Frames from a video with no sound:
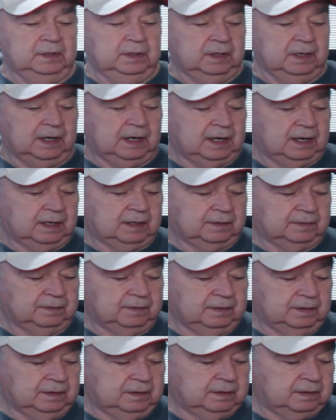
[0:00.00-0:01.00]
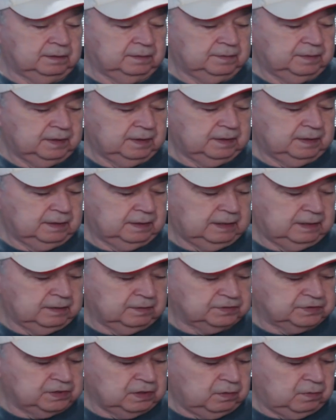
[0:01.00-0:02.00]
And
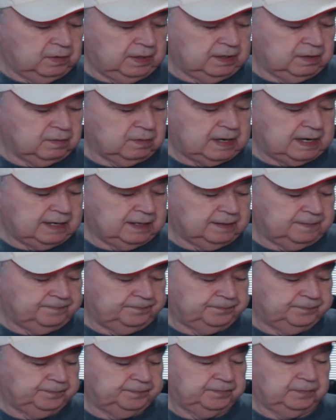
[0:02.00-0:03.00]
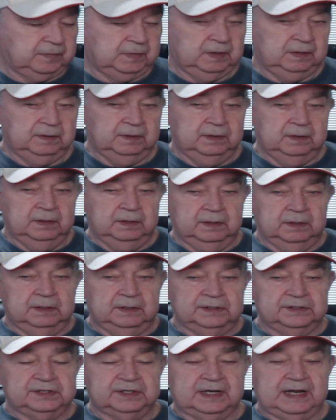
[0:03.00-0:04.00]
there's no inner on it. It
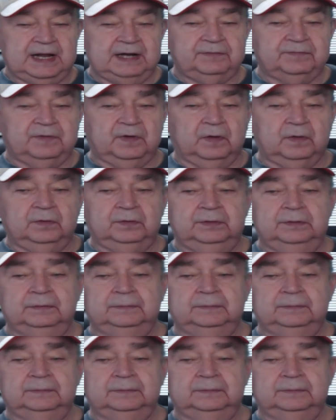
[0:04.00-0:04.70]
is a gatefold.